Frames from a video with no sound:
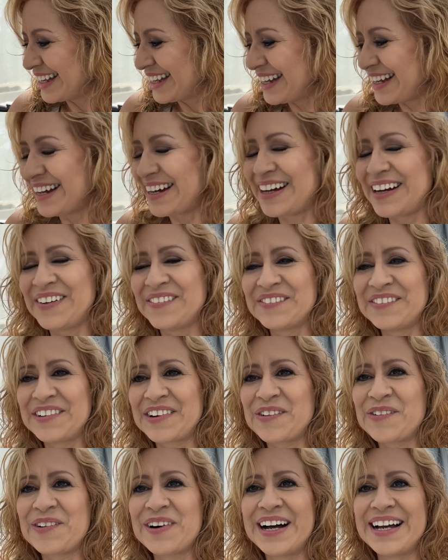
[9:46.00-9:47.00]

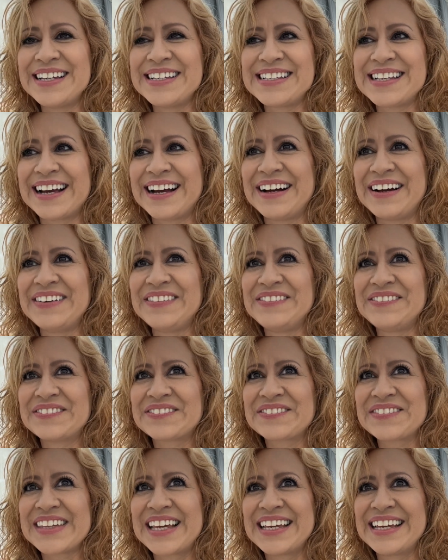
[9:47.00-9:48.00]
was,
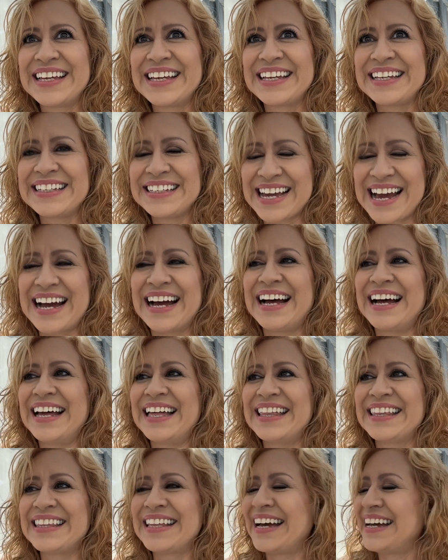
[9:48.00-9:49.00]

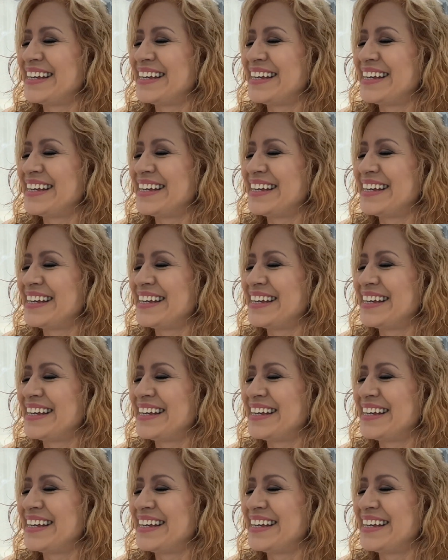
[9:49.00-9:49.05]
the